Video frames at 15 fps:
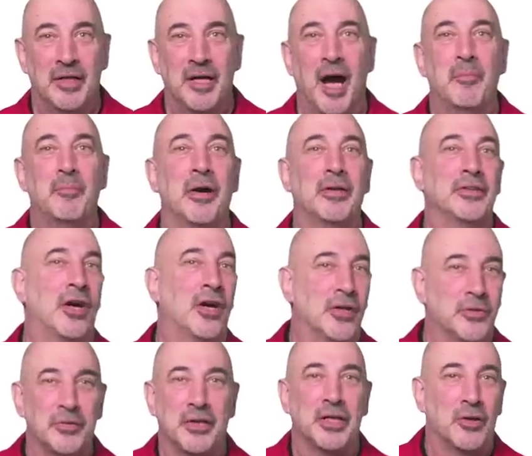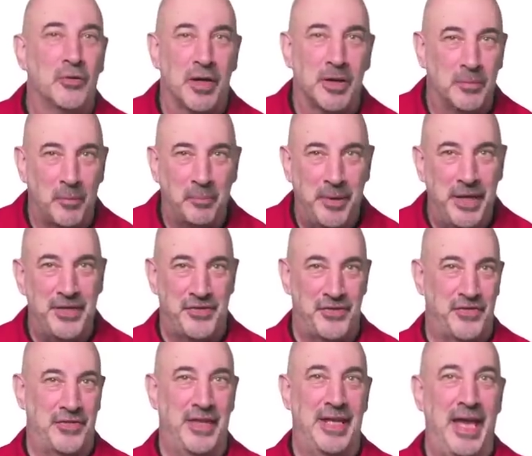Among the hundred incredible
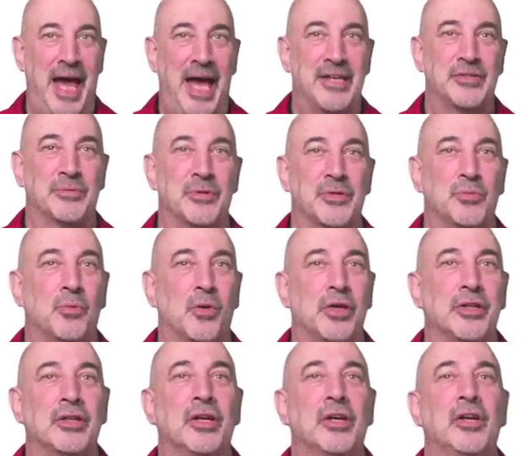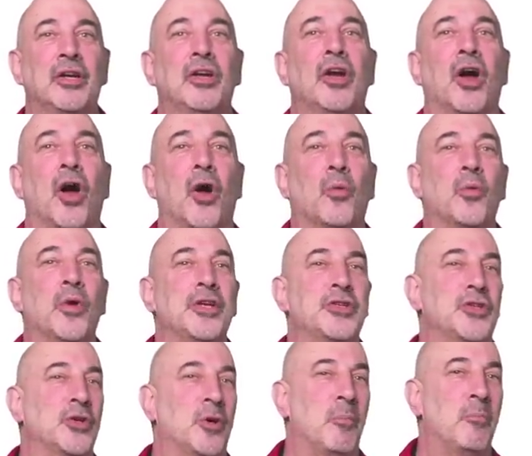pieces that he has, there was one,
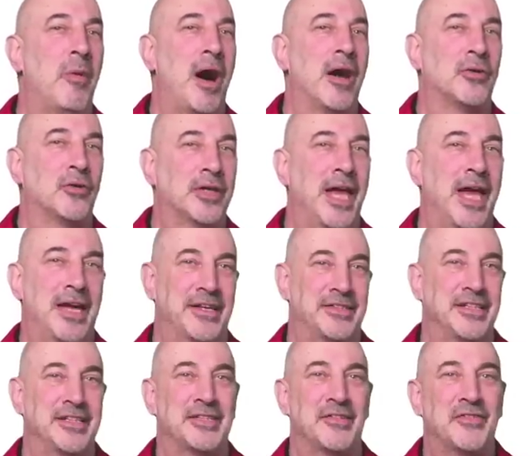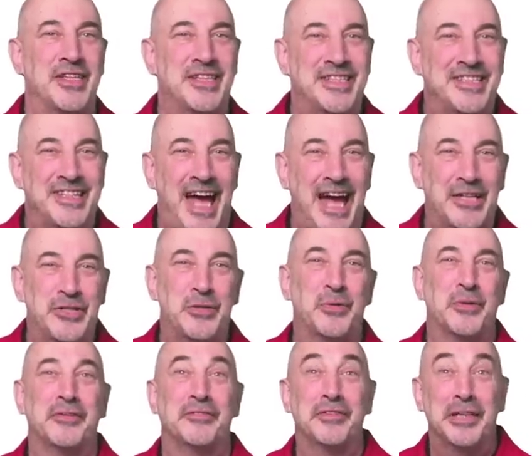original model castings of the Statue
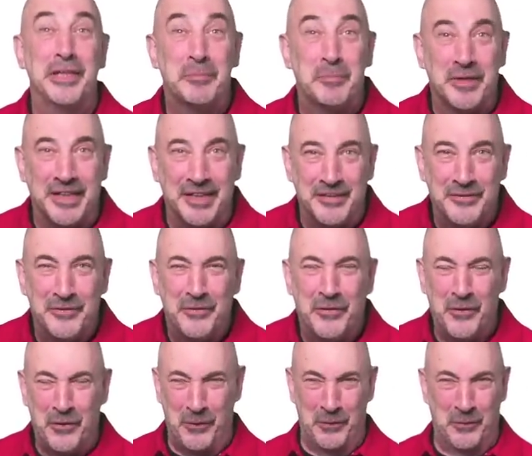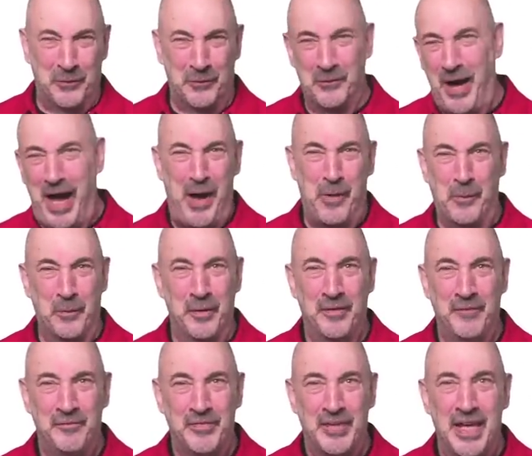of Liberty. Whoa, wow.
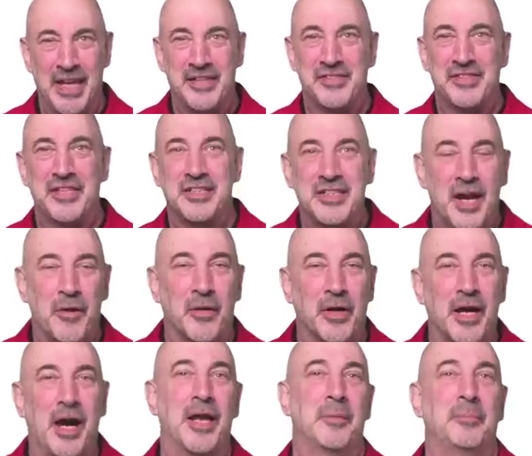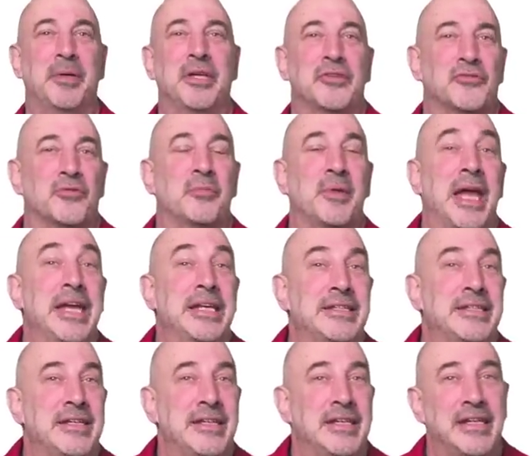It's the terracotta piece from
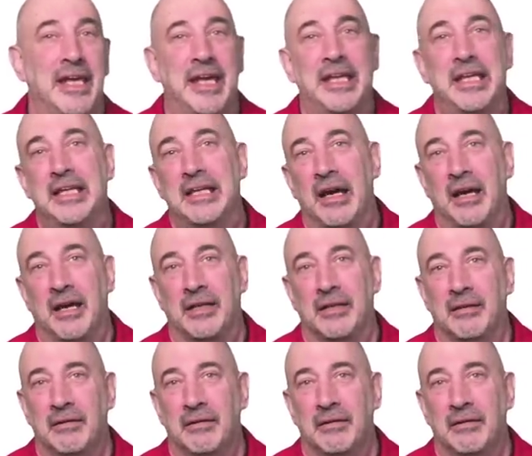eighteen eighty-nine.